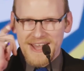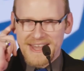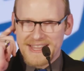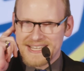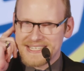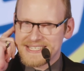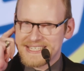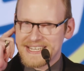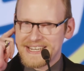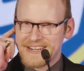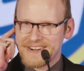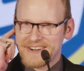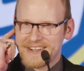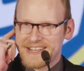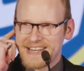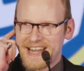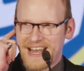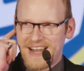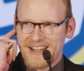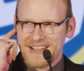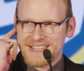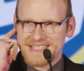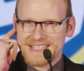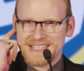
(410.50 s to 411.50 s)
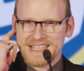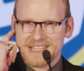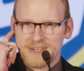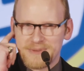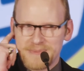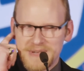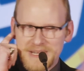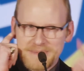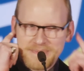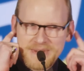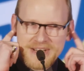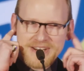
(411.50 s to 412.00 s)
this ear canal is a little
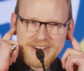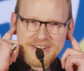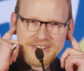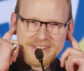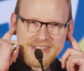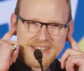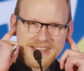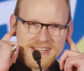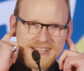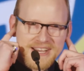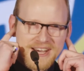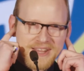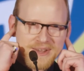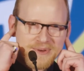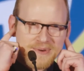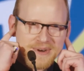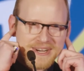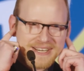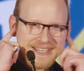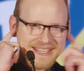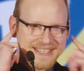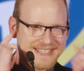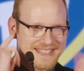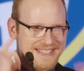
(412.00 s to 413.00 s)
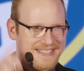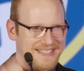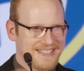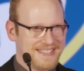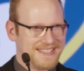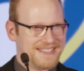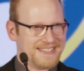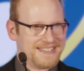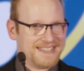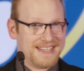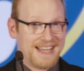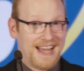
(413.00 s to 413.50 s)
bit bigger than the other one.
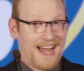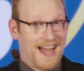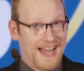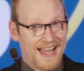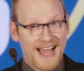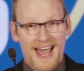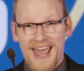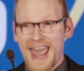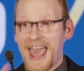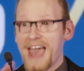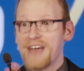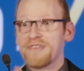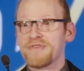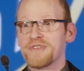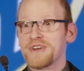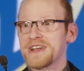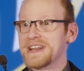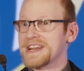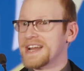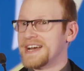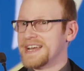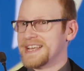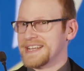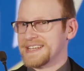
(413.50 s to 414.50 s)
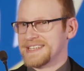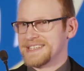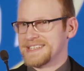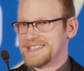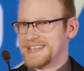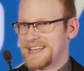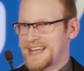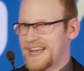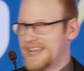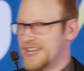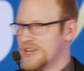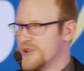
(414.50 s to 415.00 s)
Every night,
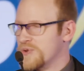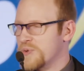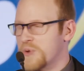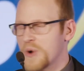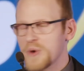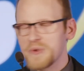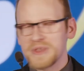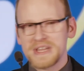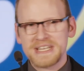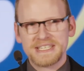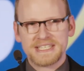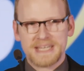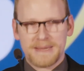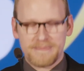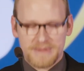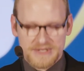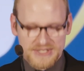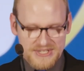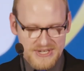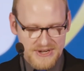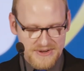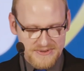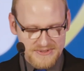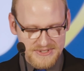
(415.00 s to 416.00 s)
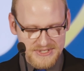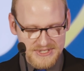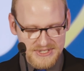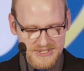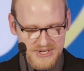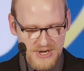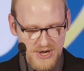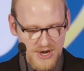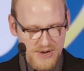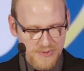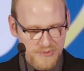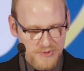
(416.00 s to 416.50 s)
I could quote these episodes
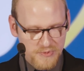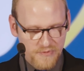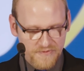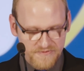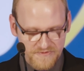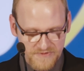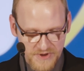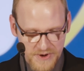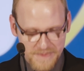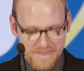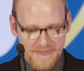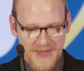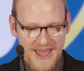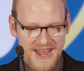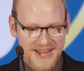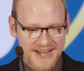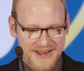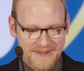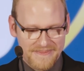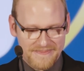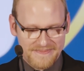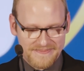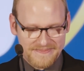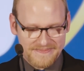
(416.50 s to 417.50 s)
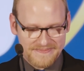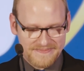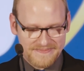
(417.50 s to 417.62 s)
verbatim.